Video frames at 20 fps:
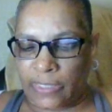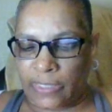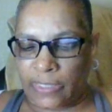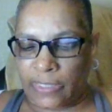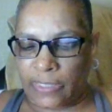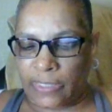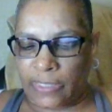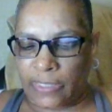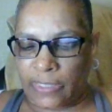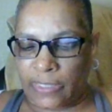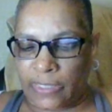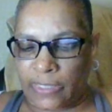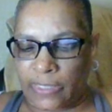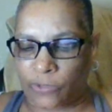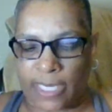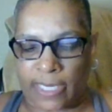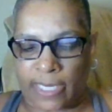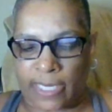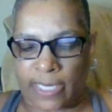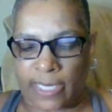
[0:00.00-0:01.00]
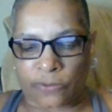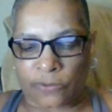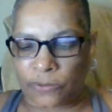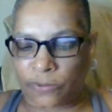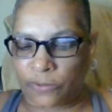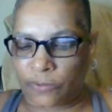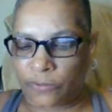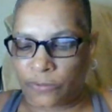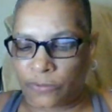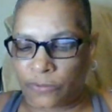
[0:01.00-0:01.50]
and finally
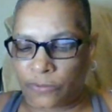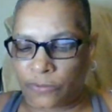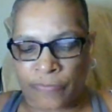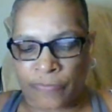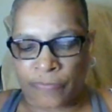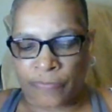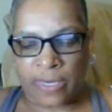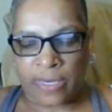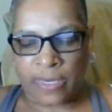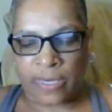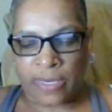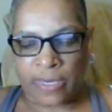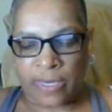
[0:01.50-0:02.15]
developed